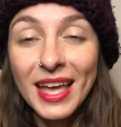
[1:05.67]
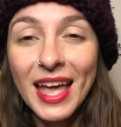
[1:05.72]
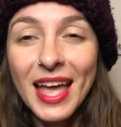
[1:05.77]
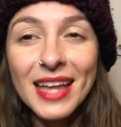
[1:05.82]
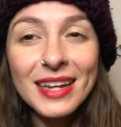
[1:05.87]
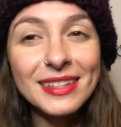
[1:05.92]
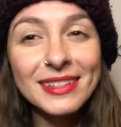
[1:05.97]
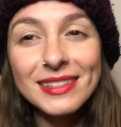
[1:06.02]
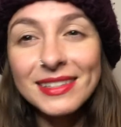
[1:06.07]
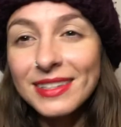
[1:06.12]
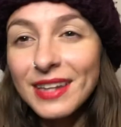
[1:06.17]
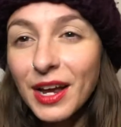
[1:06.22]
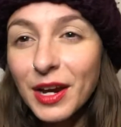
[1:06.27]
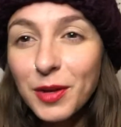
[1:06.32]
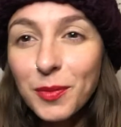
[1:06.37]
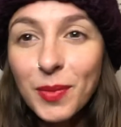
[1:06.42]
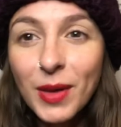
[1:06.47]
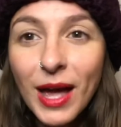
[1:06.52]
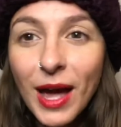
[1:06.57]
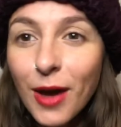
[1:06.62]
And it's not
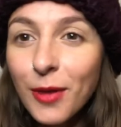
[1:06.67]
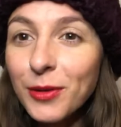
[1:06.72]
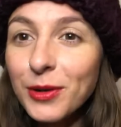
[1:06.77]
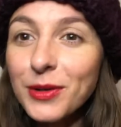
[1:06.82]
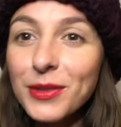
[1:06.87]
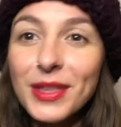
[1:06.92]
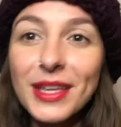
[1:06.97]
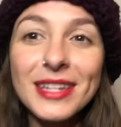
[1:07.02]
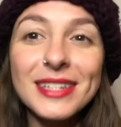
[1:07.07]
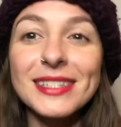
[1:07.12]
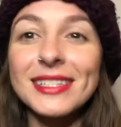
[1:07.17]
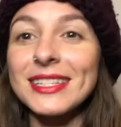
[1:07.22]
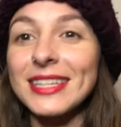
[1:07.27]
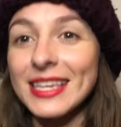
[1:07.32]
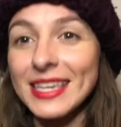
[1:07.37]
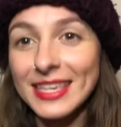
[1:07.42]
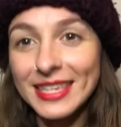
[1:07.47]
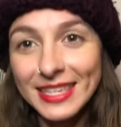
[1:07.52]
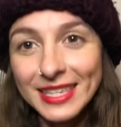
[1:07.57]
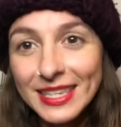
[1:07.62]
a power that is
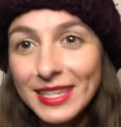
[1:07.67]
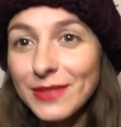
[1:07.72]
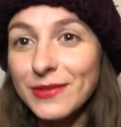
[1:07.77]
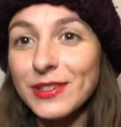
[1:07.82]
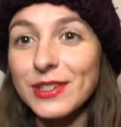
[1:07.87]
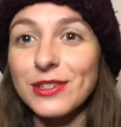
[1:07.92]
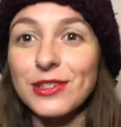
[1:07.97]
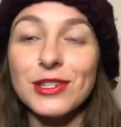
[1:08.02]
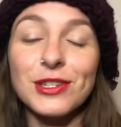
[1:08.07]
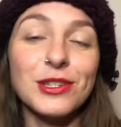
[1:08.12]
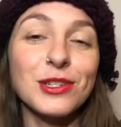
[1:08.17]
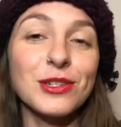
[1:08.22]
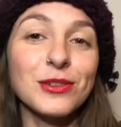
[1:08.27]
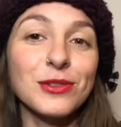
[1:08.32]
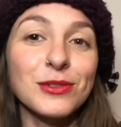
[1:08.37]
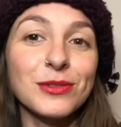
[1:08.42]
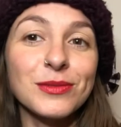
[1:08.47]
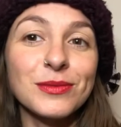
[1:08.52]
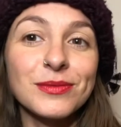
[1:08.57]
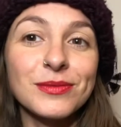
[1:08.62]
given to
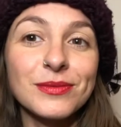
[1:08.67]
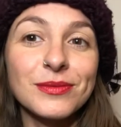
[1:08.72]
you.